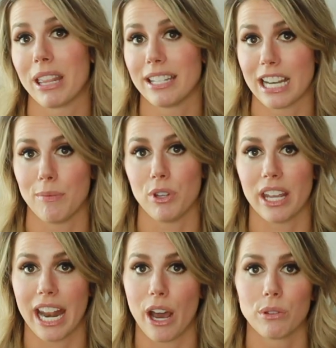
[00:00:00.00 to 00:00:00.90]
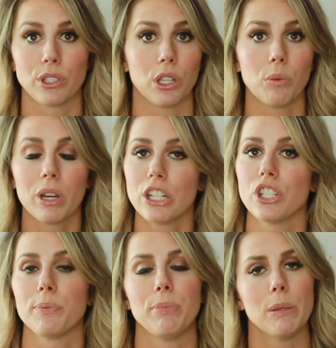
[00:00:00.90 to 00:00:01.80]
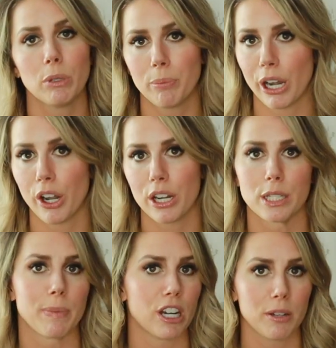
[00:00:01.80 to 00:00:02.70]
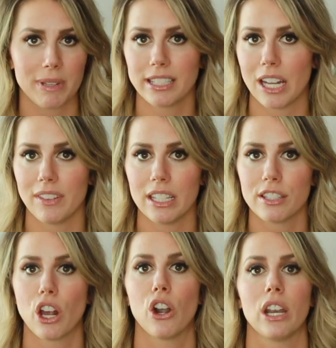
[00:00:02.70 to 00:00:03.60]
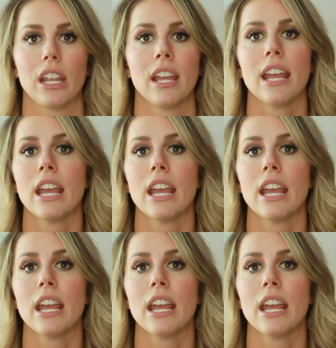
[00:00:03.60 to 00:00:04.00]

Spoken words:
by the time you get out. So you want to just be prepared. It's better to be safe than sorry.